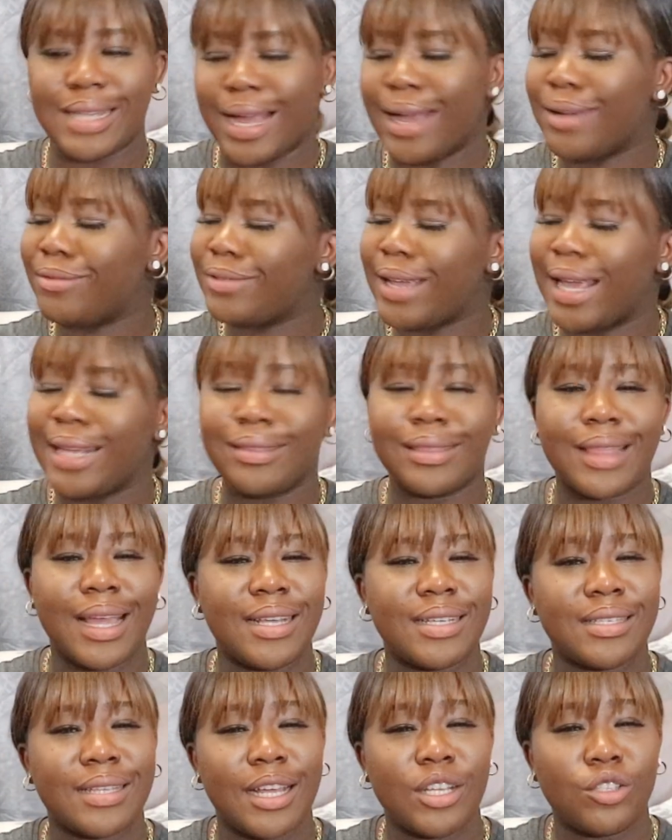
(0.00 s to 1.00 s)
i've entered
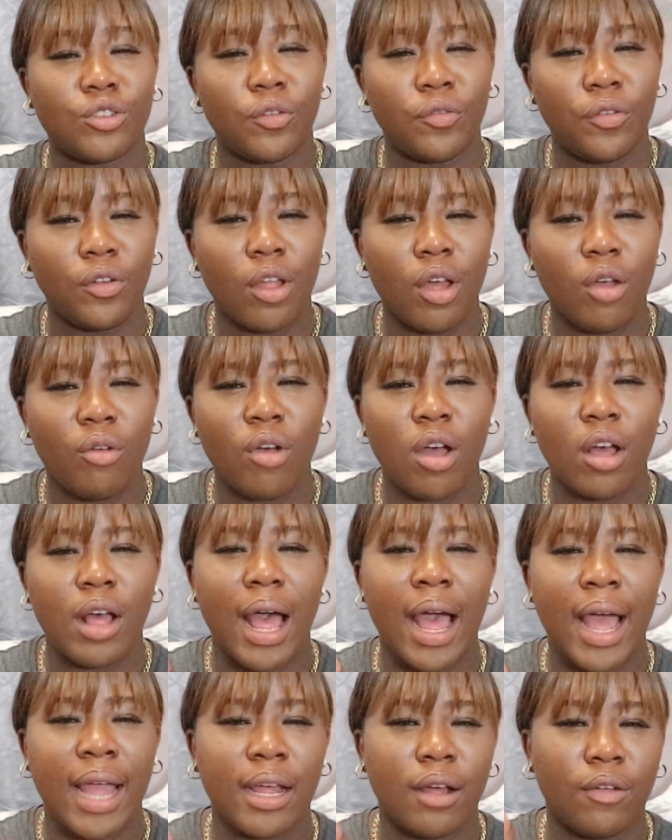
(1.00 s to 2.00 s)
inside the flower
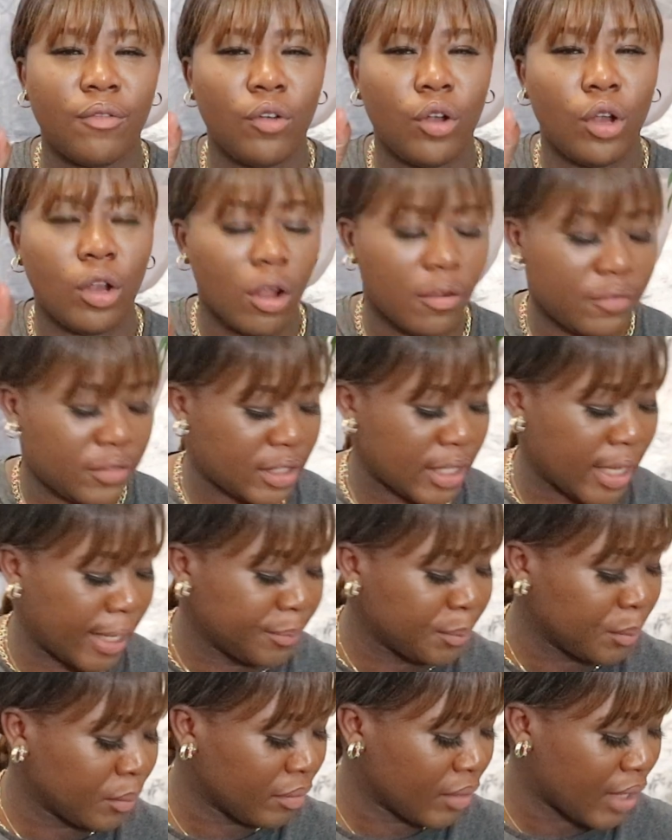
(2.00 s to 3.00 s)
i have loved it